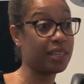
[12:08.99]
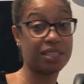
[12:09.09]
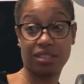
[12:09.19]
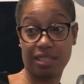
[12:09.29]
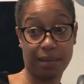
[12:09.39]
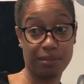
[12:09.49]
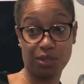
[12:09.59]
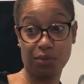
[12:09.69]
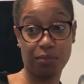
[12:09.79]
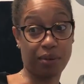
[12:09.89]
It's the same as
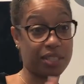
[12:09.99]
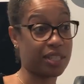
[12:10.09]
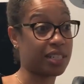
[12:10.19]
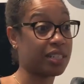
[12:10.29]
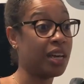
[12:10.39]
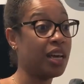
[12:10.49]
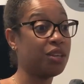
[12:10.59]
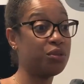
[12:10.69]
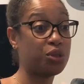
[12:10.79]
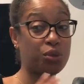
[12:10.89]
a group project.
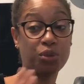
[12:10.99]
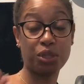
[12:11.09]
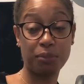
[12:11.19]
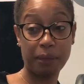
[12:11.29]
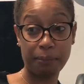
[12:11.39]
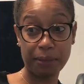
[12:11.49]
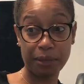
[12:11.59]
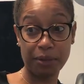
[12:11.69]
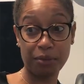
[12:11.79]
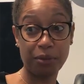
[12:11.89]
You choose good people
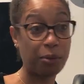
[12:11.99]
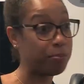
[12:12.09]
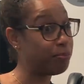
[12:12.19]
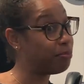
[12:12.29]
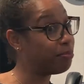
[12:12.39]
in your group,